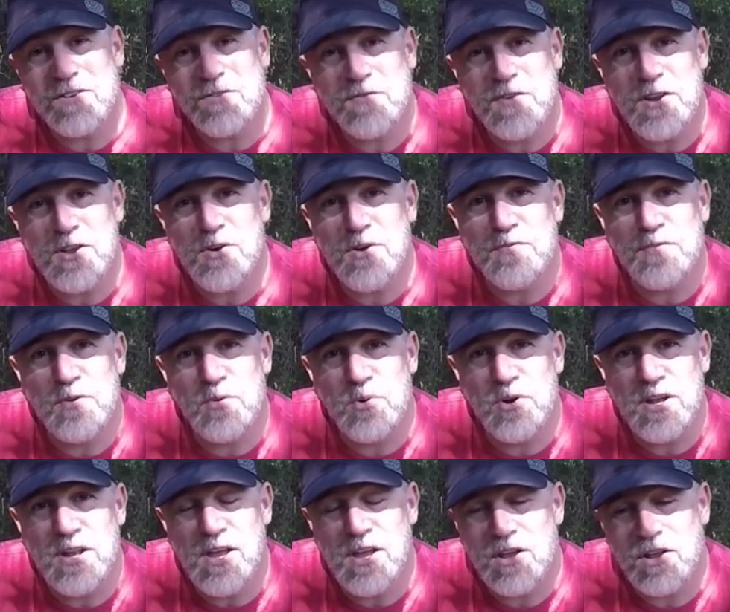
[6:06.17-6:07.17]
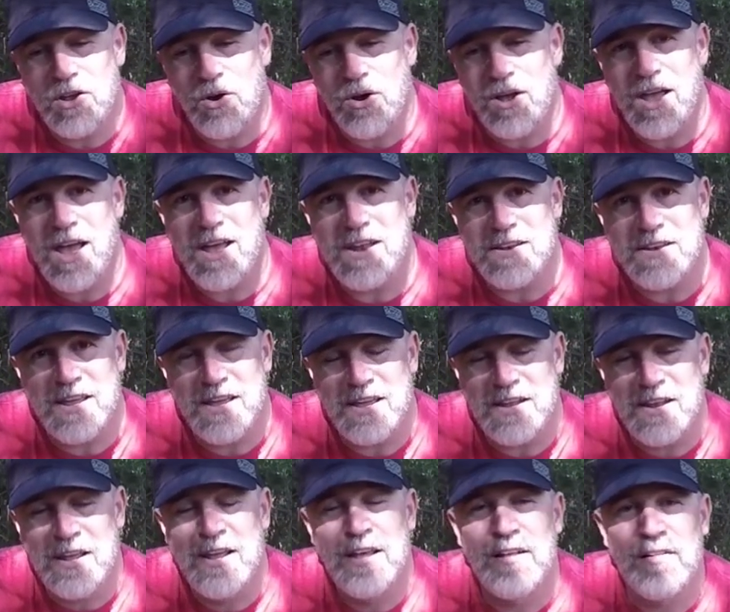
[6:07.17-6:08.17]
this video, if you would, go ahead and
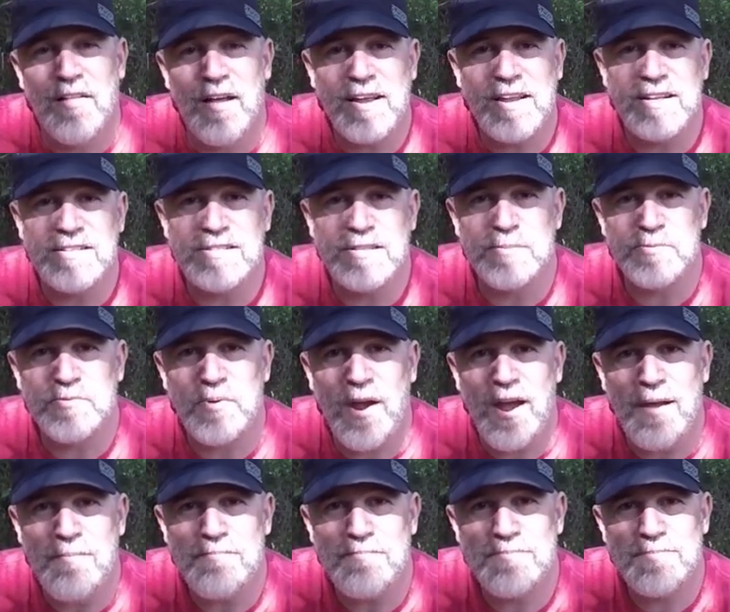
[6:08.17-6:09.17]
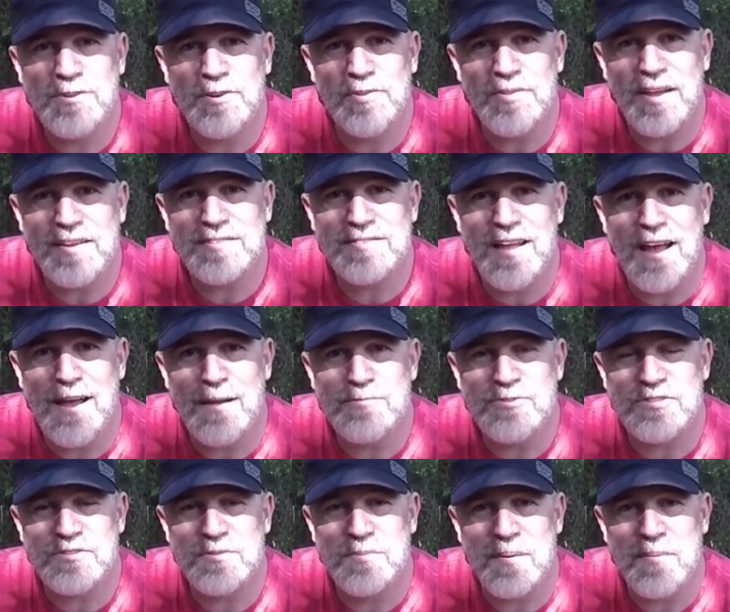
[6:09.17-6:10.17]
hit like and subscribe. Till next time,
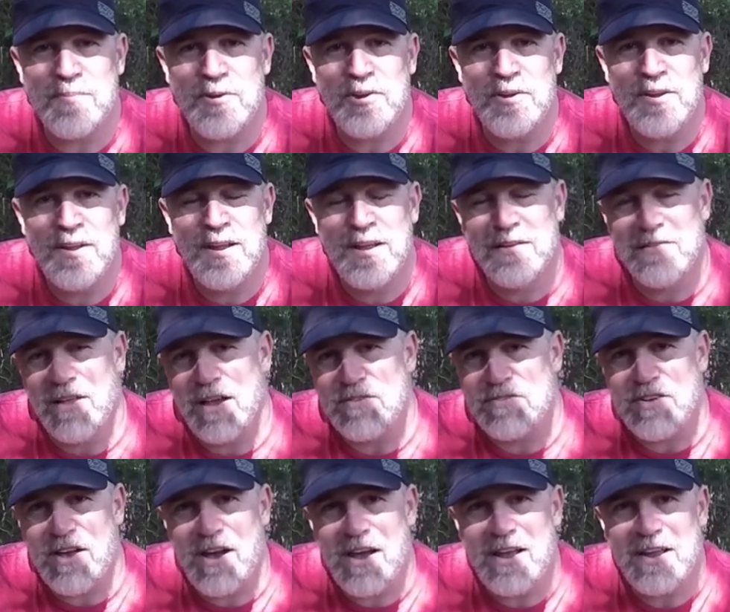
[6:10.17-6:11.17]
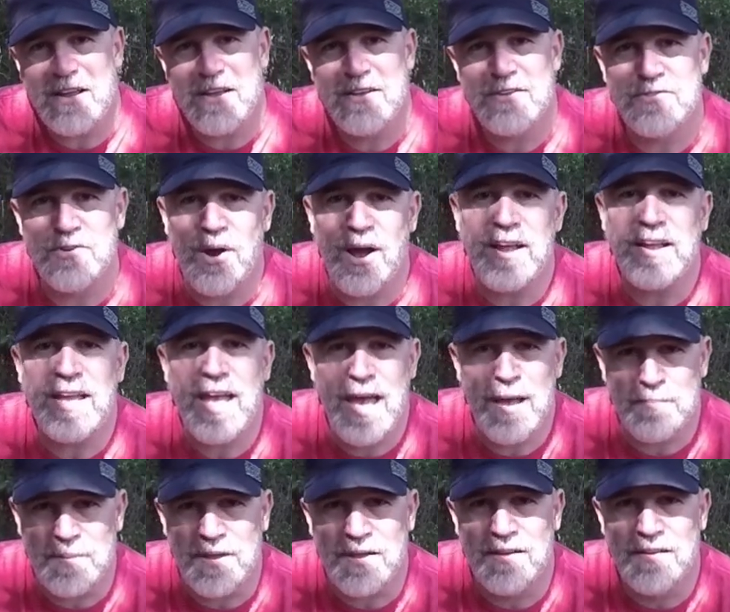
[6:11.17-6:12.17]
just remember, life's a hike, so hike
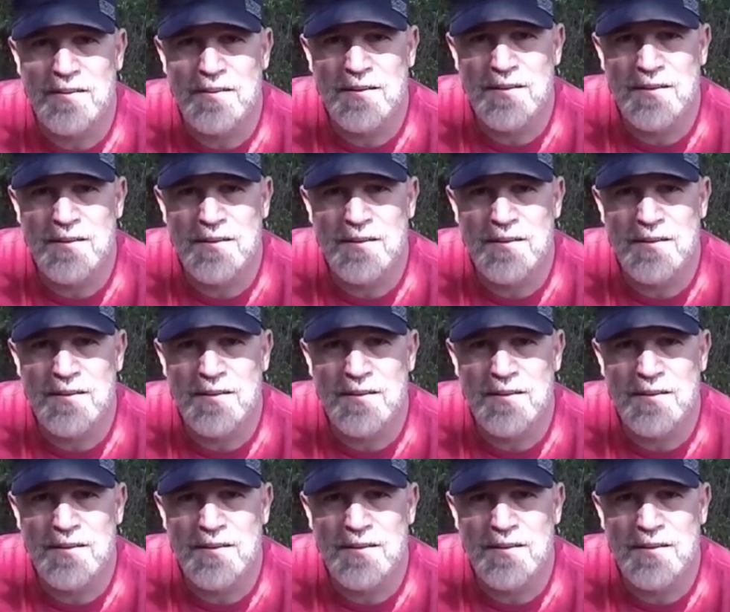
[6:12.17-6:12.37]
happy.